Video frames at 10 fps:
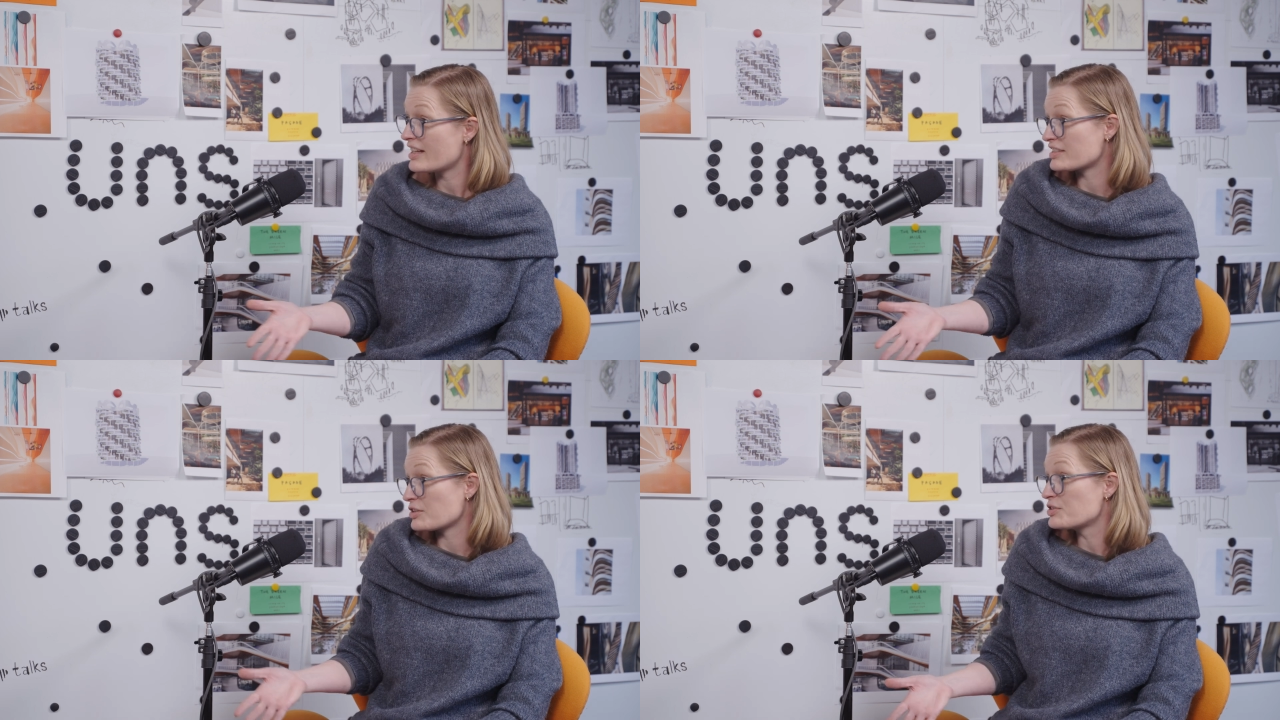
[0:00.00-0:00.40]

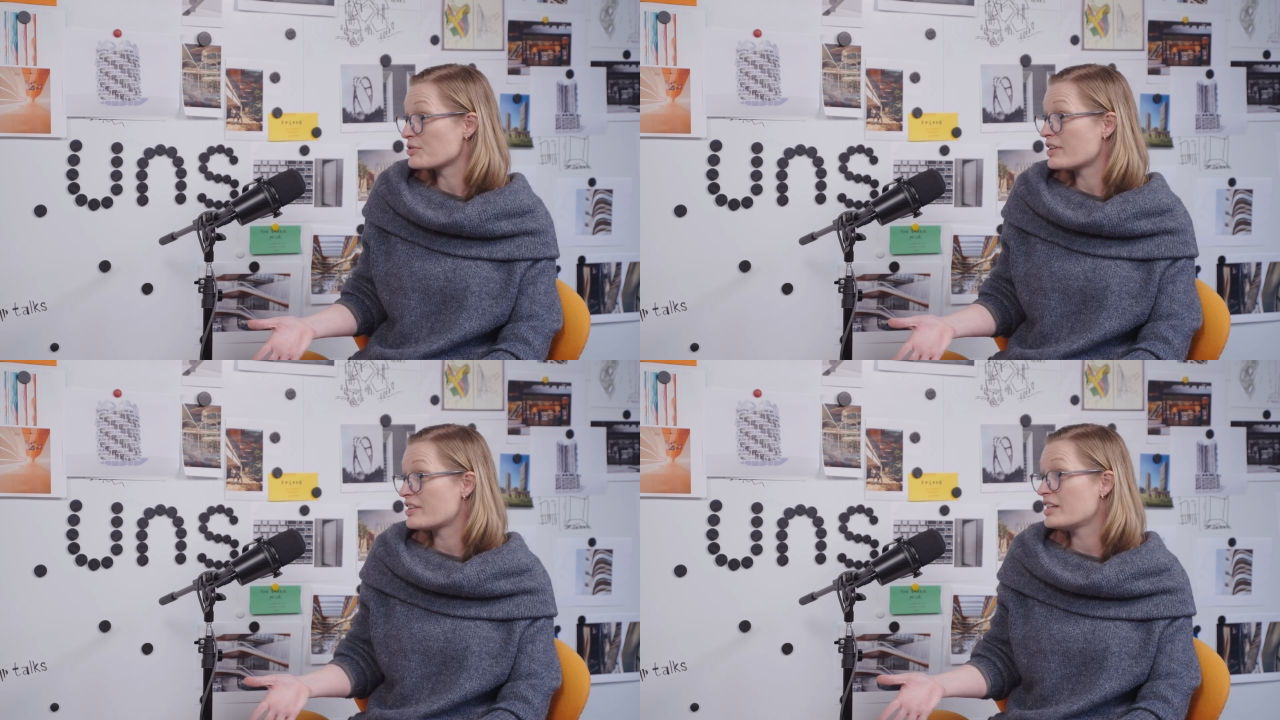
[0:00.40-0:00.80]
that's
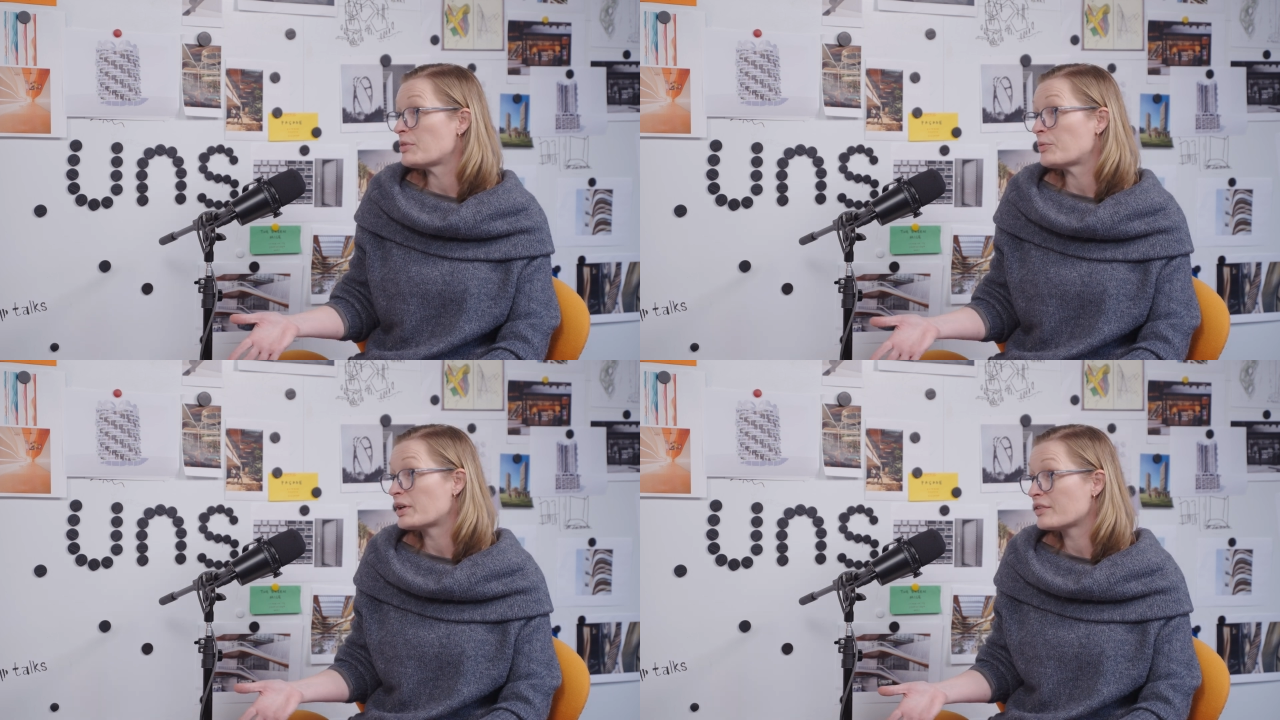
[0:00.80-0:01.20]
also a theme
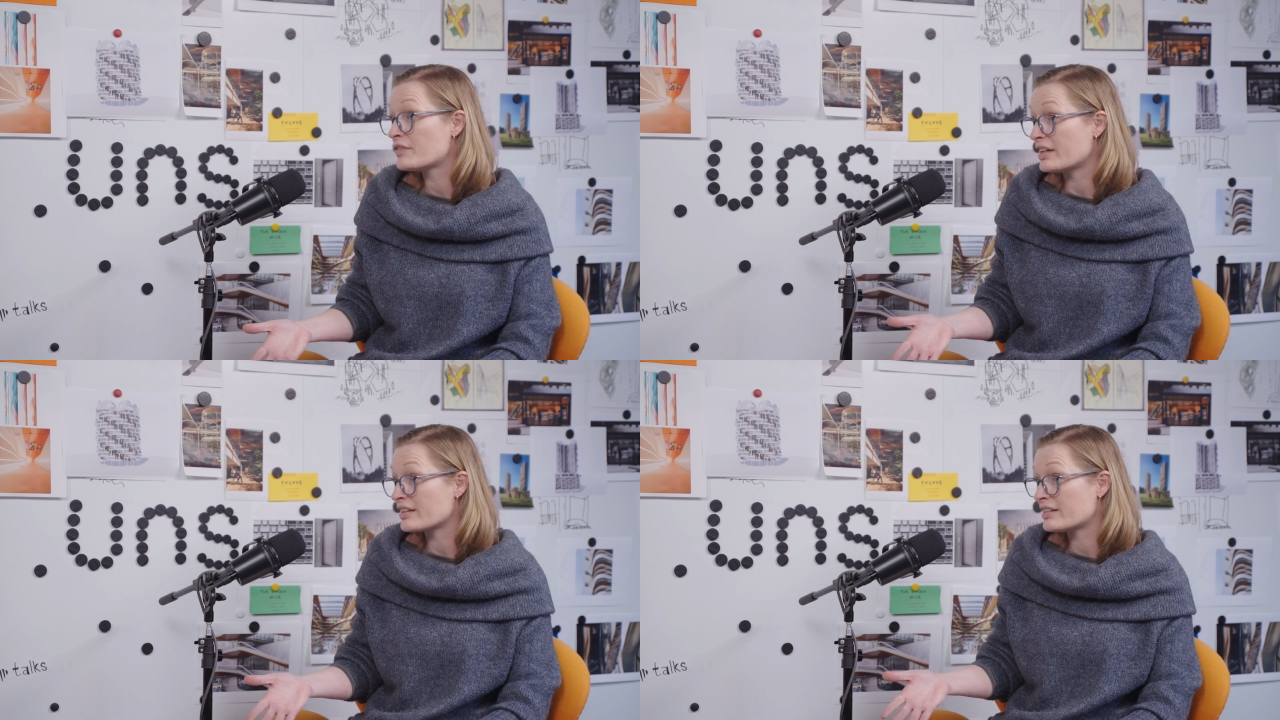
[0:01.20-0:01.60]
in one of
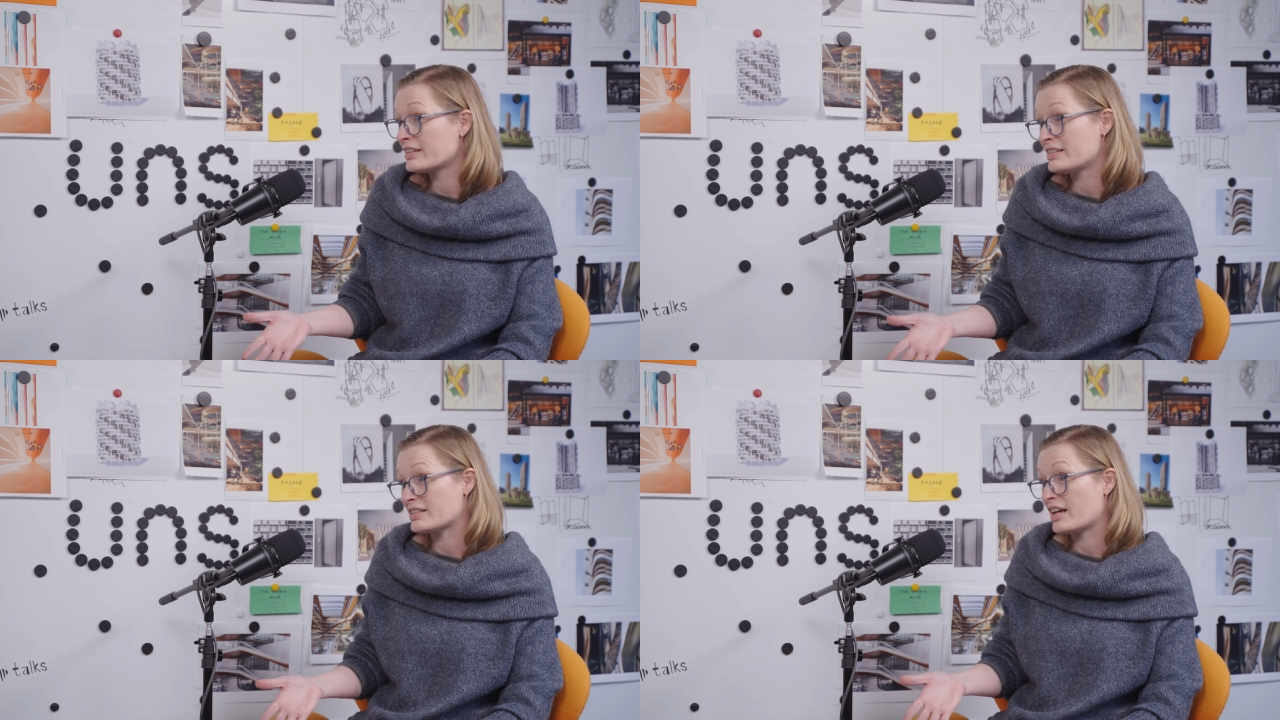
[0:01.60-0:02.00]
the other
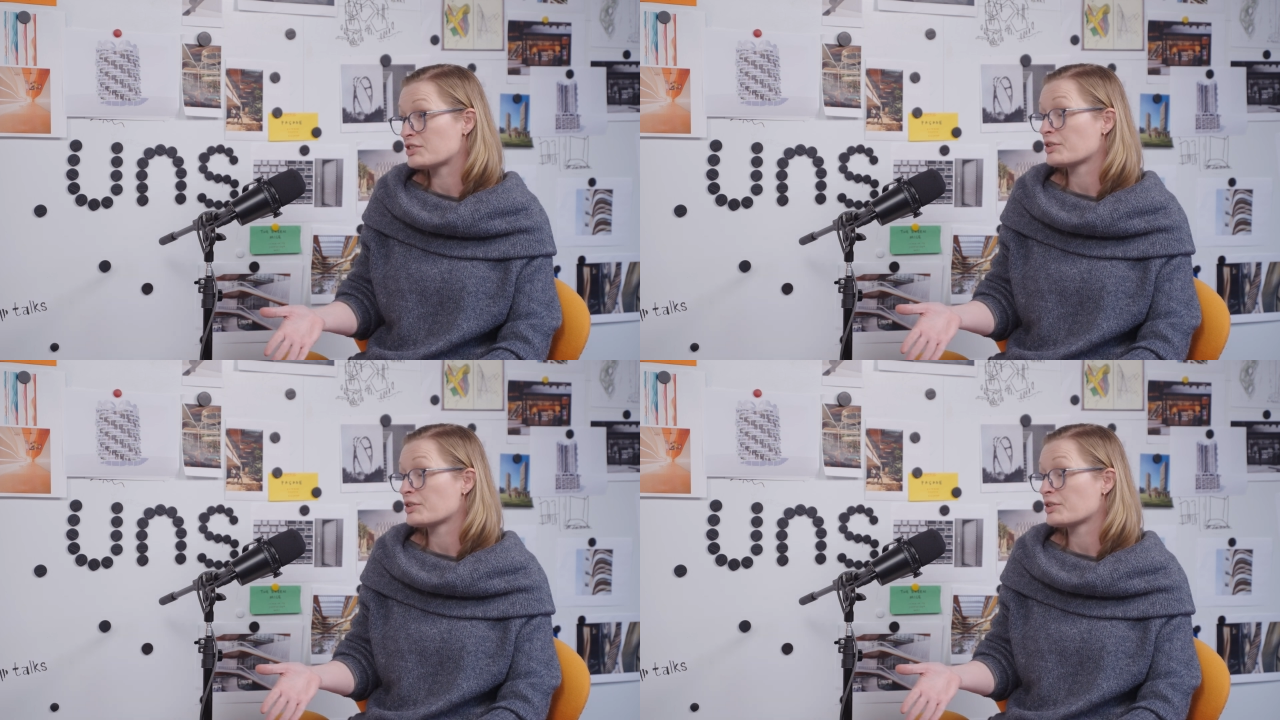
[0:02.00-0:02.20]
designs,